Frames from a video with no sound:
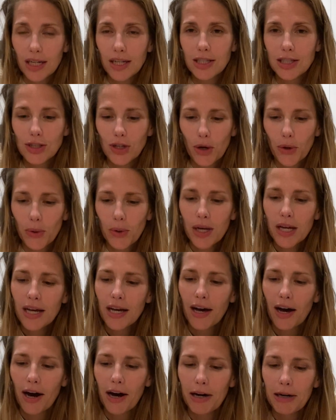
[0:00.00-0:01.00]
So,
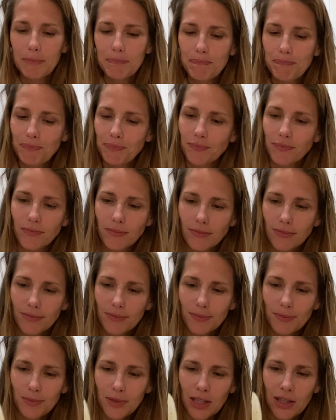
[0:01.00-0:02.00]
okay, I'm
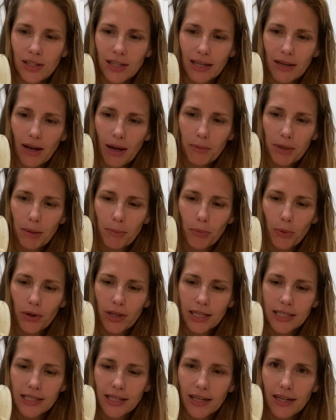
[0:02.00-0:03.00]
gonna pour
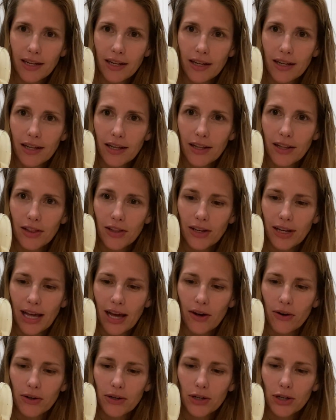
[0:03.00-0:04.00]
this in. Look
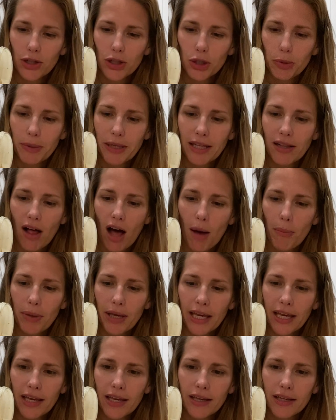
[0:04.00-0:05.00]
how gloopy
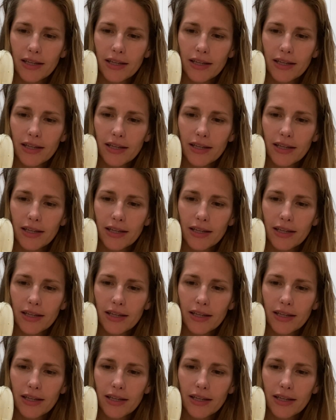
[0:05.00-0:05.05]
gloppy.